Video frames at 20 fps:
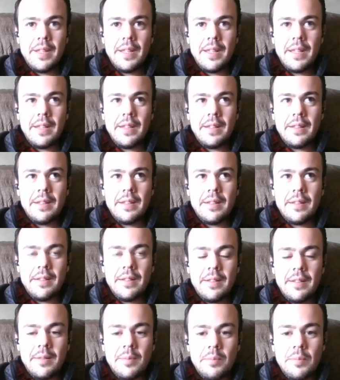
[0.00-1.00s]
And
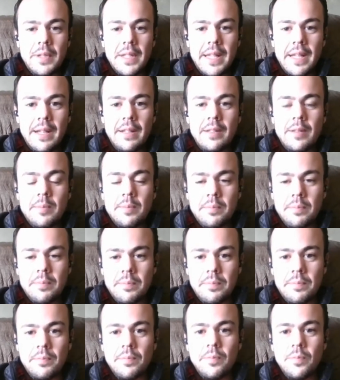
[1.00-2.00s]
Malayalam
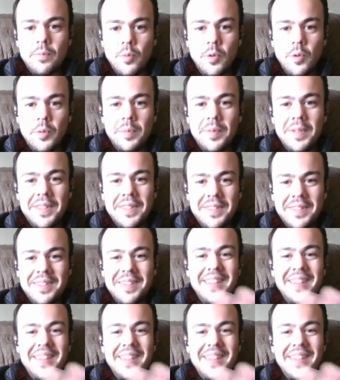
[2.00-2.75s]
will be